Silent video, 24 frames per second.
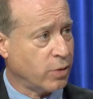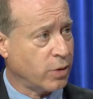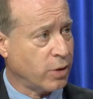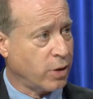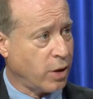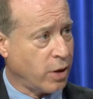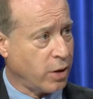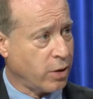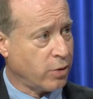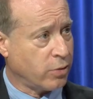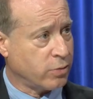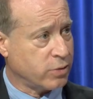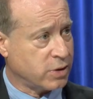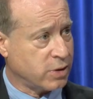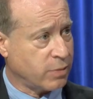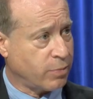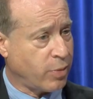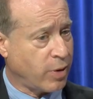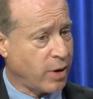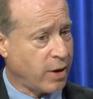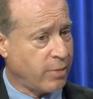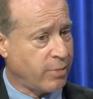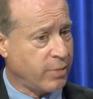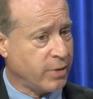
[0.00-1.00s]
with all those
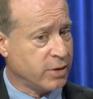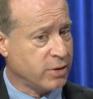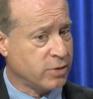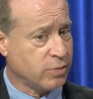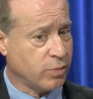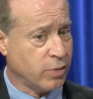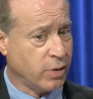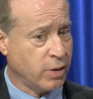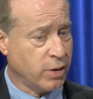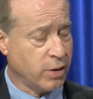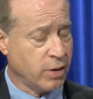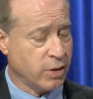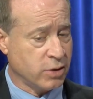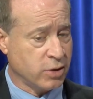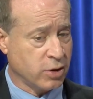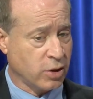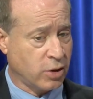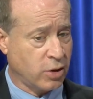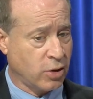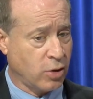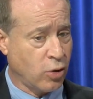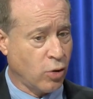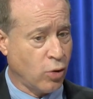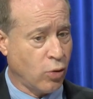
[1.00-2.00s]
departments. Yes. When there's a
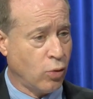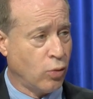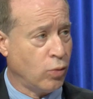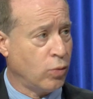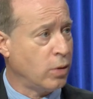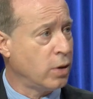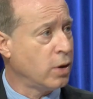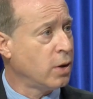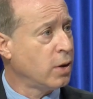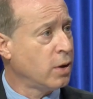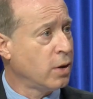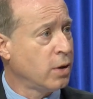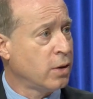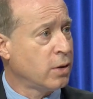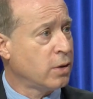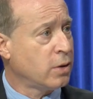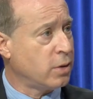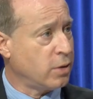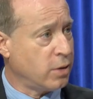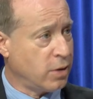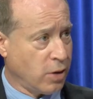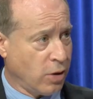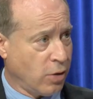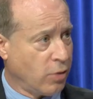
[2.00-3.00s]
code,
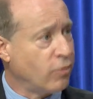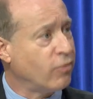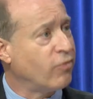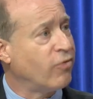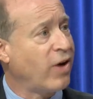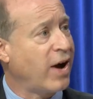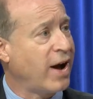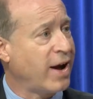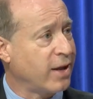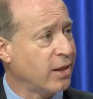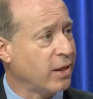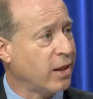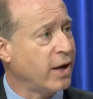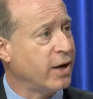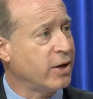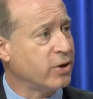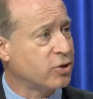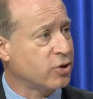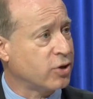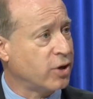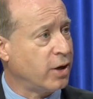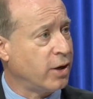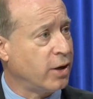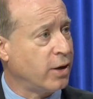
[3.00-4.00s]
you know,
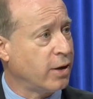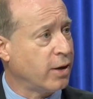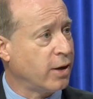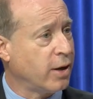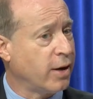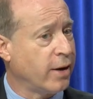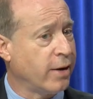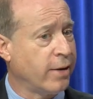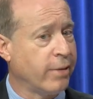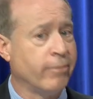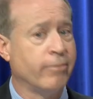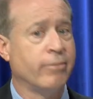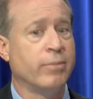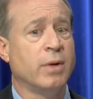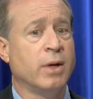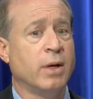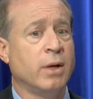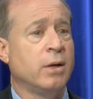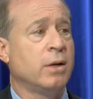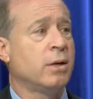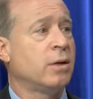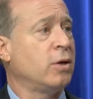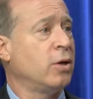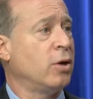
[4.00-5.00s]
violation, um,
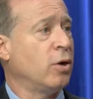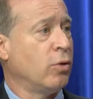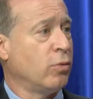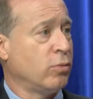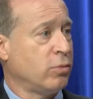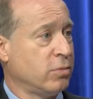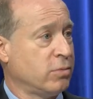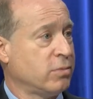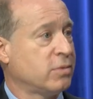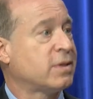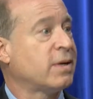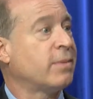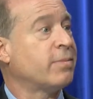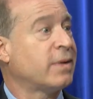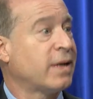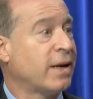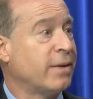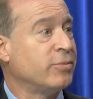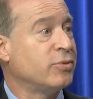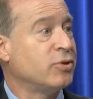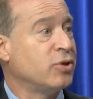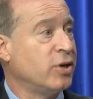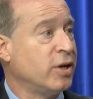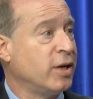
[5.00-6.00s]
you know,
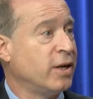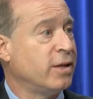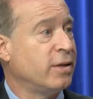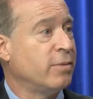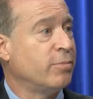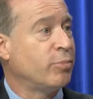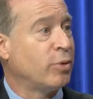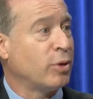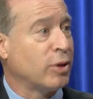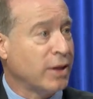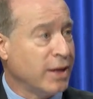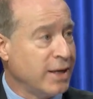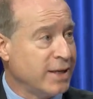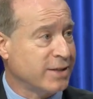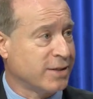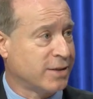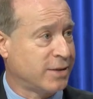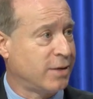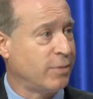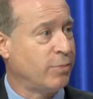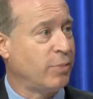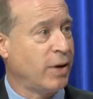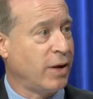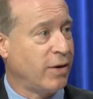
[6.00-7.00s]
sometimes you need the police
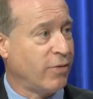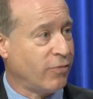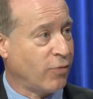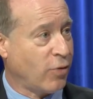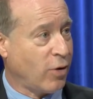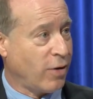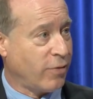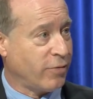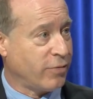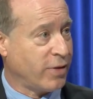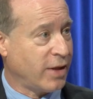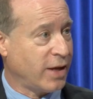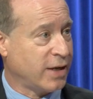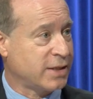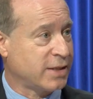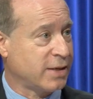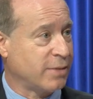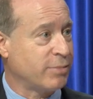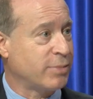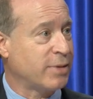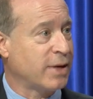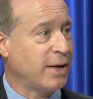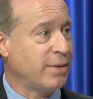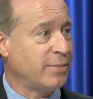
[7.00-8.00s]
to be involved in that.
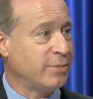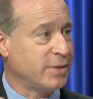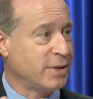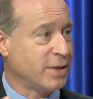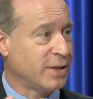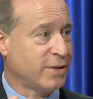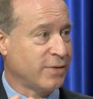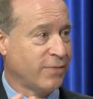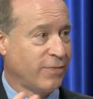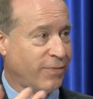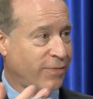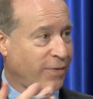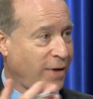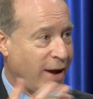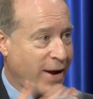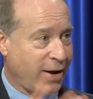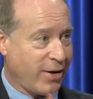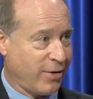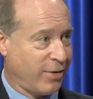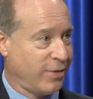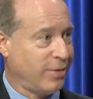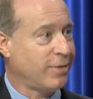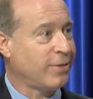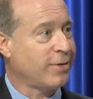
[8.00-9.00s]
Sometimes it's a
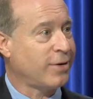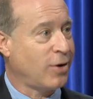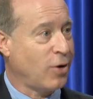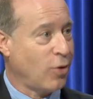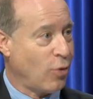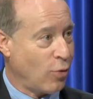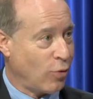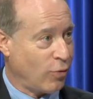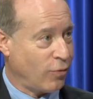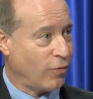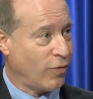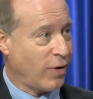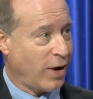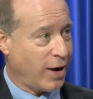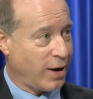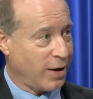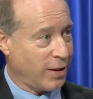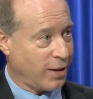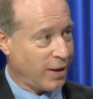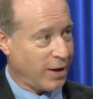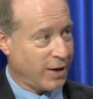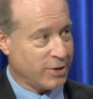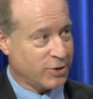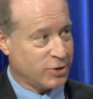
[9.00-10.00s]
fire code
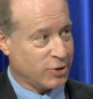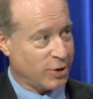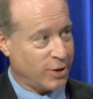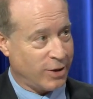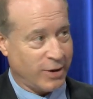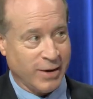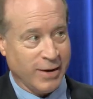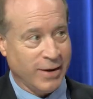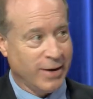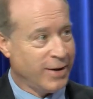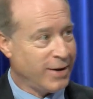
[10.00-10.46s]
violation,